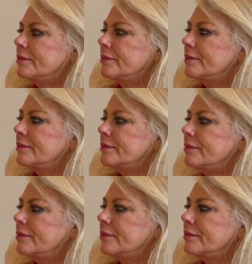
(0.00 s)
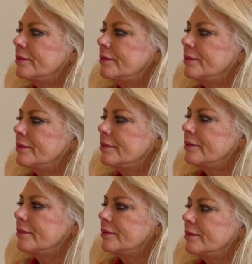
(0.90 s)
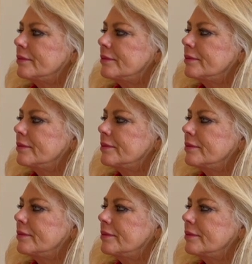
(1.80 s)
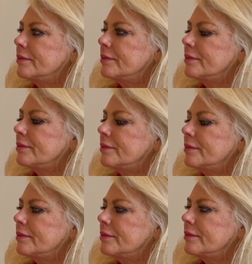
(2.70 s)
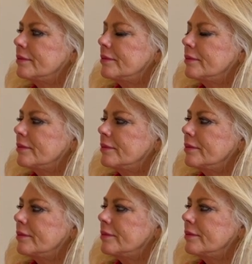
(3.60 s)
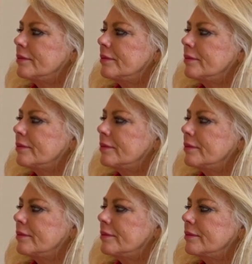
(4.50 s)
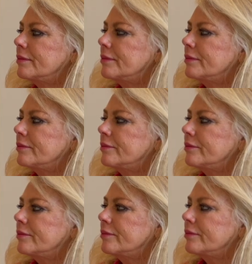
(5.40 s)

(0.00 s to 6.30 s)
No words are spoken by the person on screen.